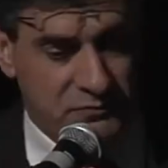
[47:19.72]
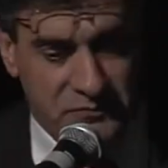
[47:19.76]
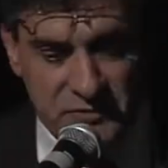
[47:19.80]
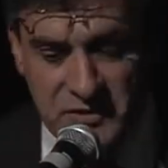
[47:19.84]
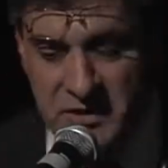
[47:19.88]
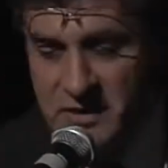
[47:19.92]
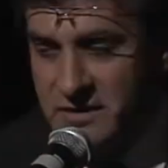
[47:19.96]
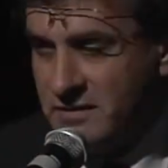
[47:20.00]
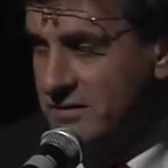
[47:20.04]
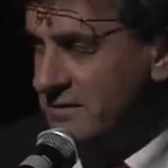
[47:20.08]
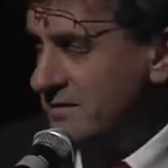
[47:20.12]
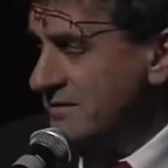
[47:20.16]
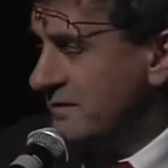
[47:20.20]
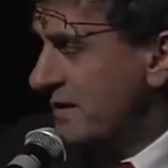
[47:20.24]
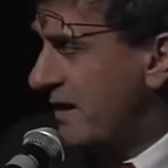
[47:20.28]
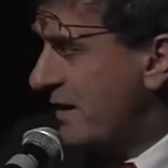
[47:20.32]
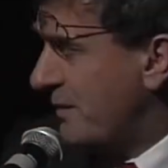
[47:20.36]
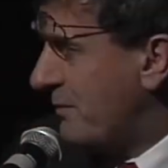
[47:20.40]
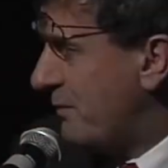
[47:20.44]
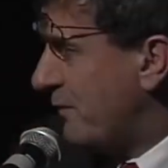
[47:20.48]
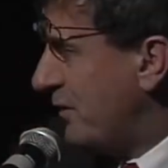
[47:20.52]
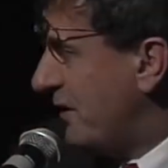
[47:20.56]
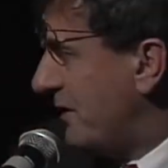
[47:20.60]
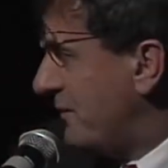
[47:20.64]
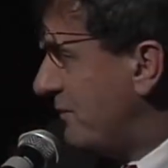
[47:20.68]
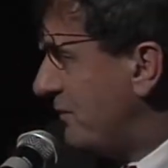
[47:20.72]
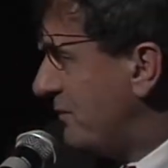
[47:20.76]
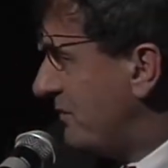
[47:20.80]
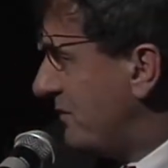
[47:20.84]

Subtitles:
Sí, ya le ponemos